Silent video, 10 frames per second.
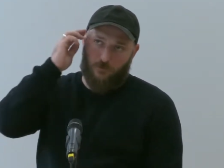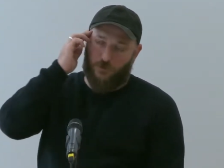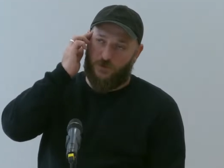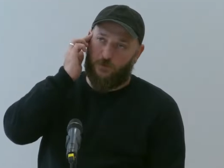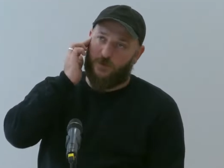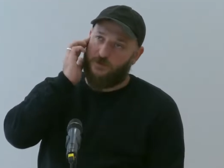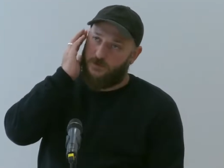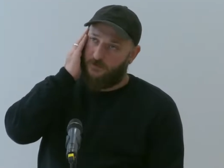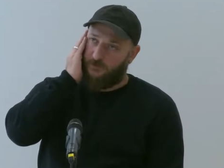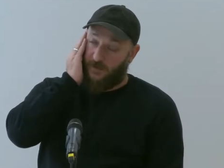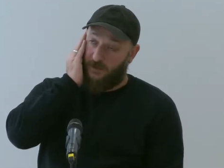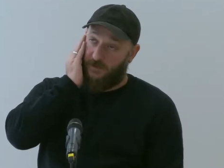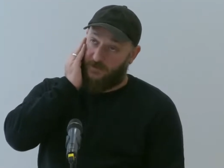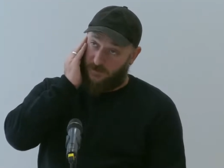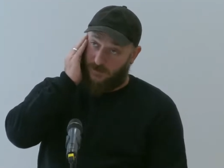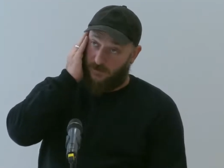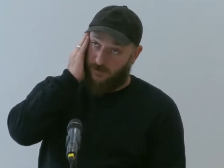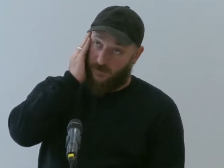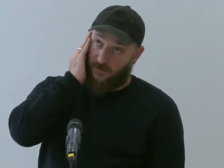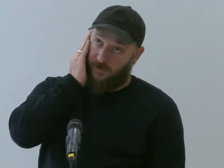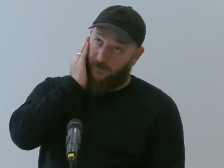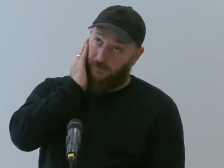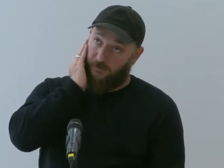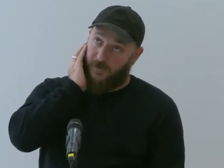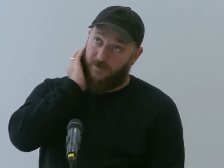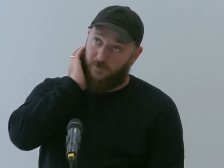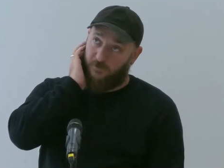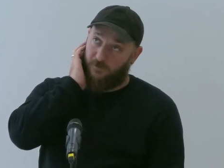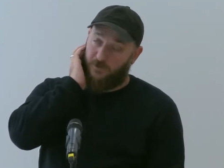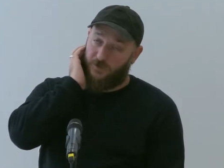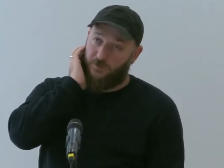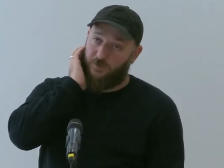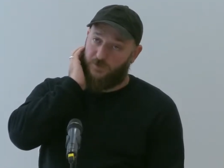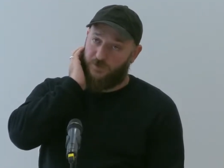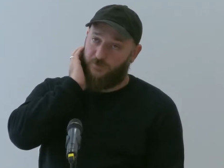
wooden one, and that's male shoes,